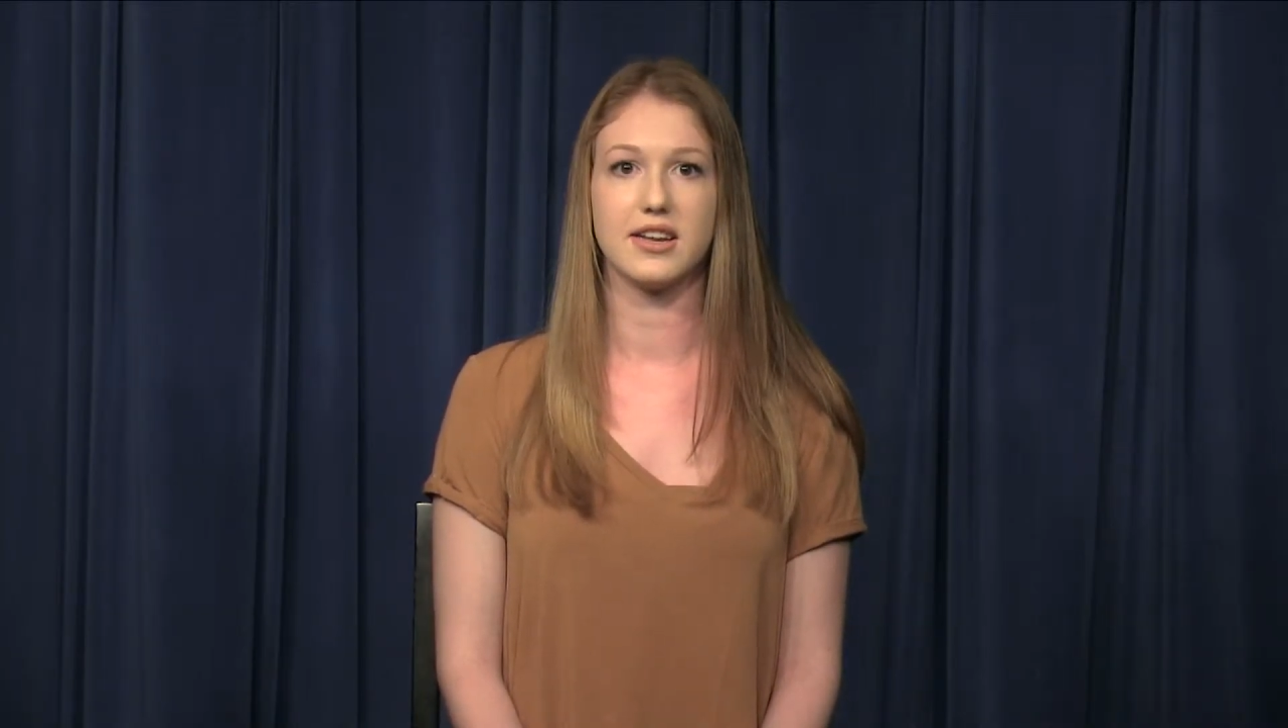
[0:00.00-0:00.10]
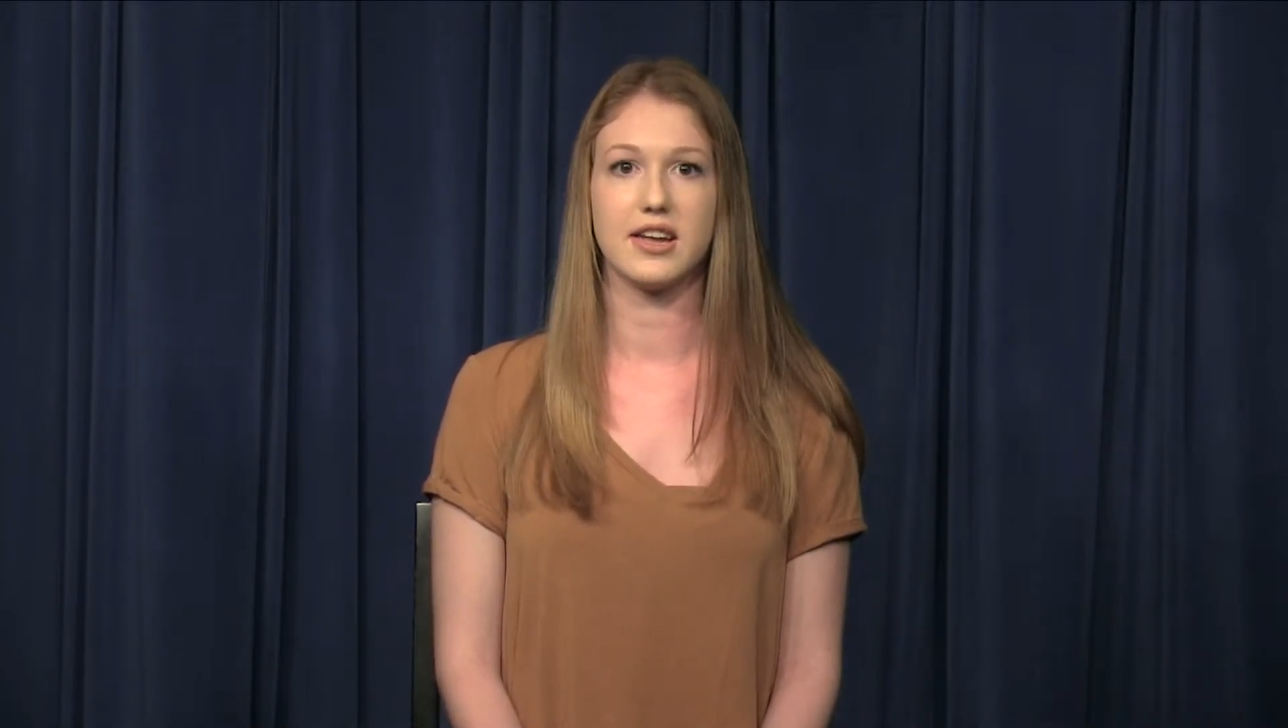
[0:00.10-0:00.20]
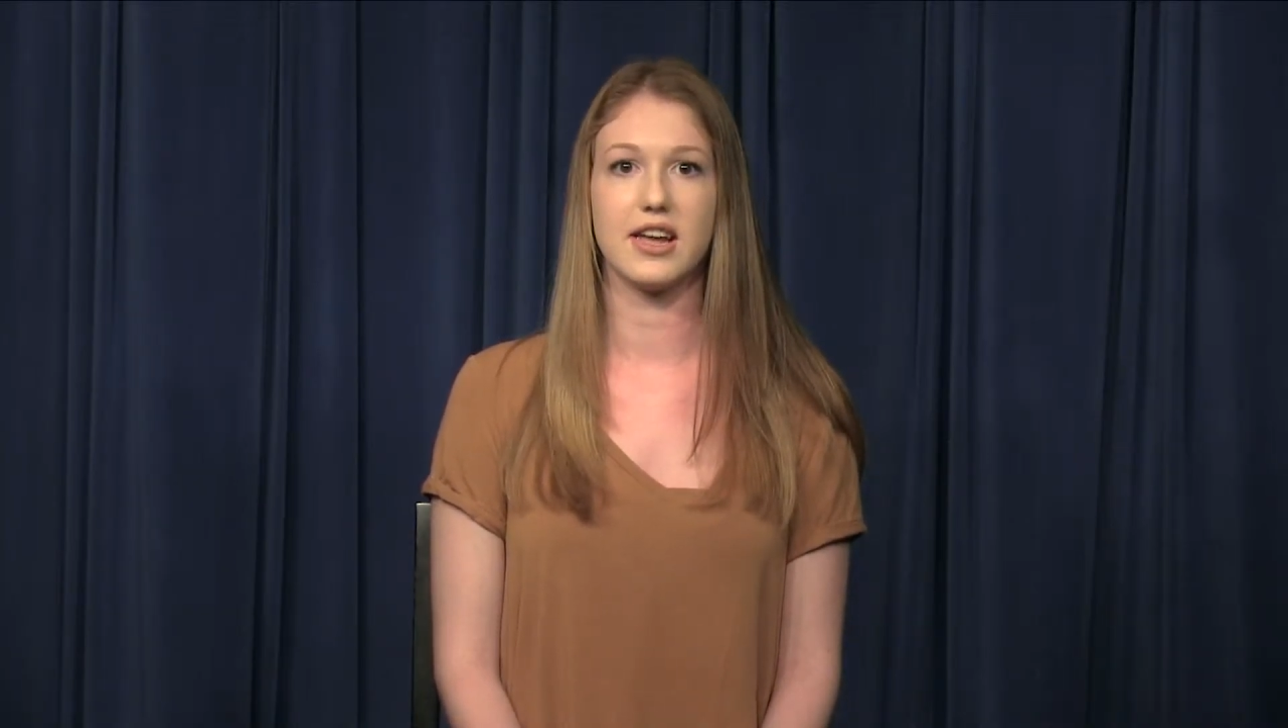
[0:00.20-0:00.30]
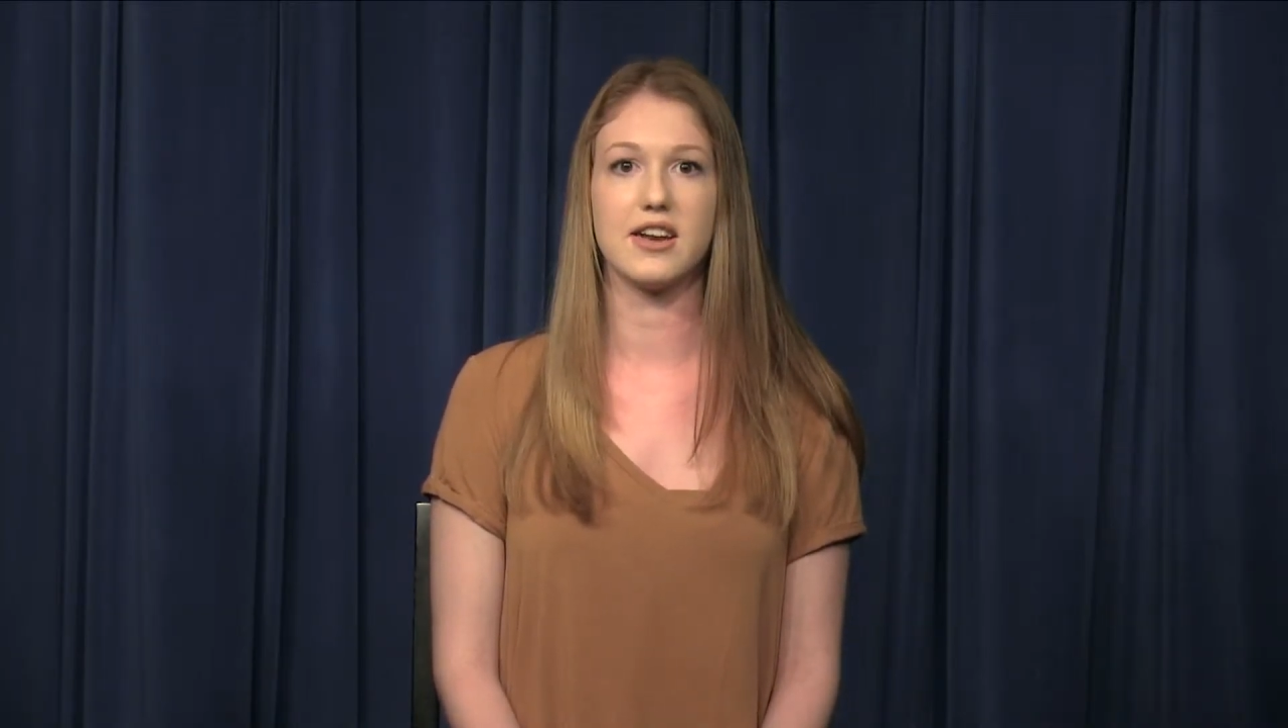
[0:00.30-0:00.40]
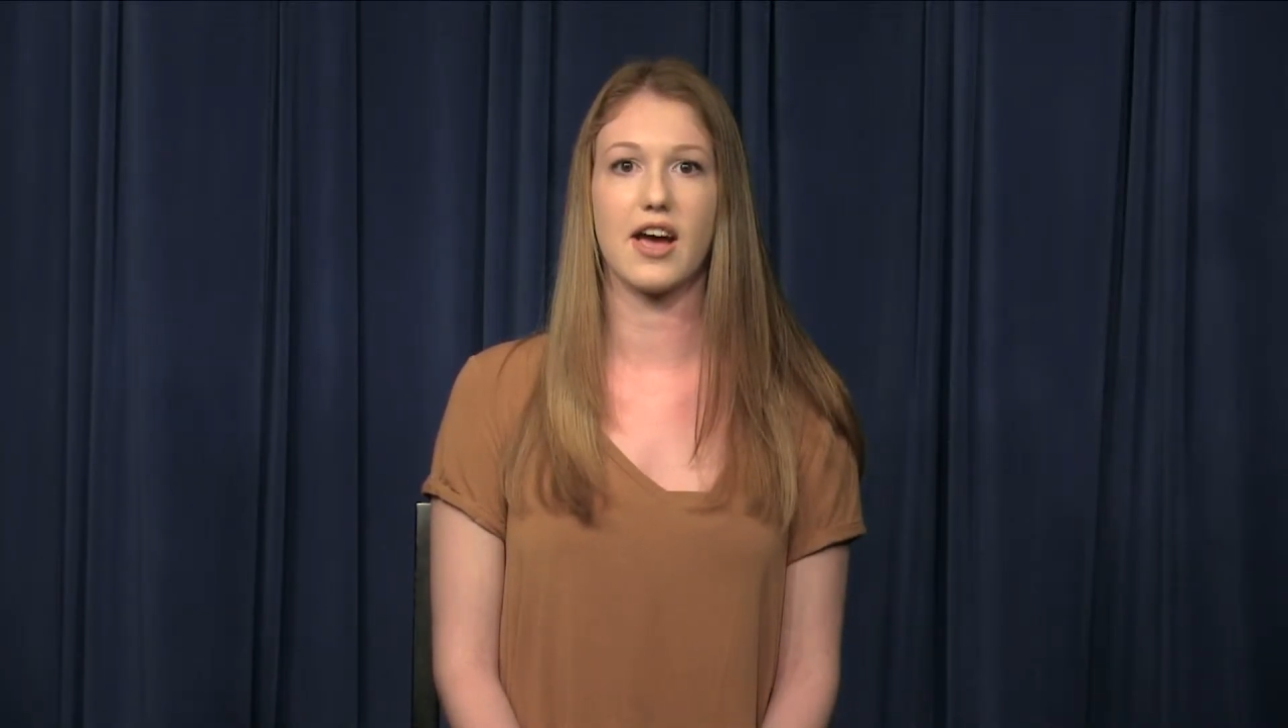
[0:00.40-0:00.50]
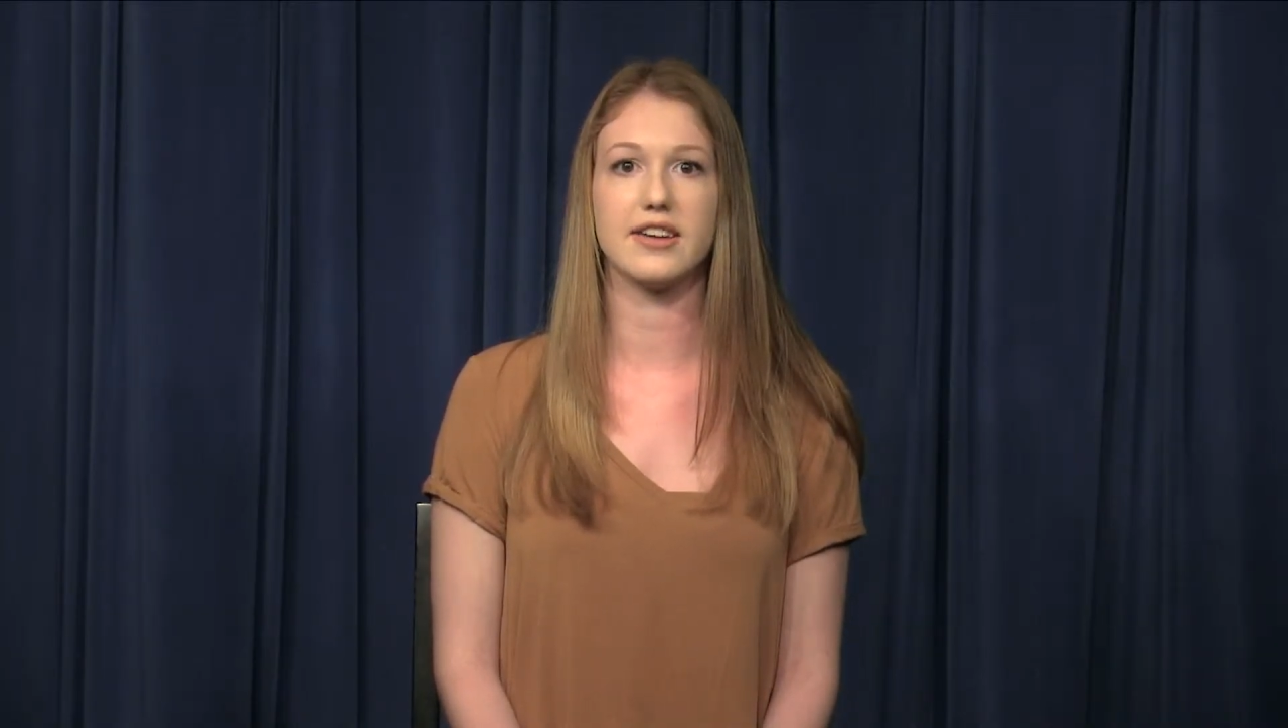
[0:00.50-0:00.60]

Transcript: In high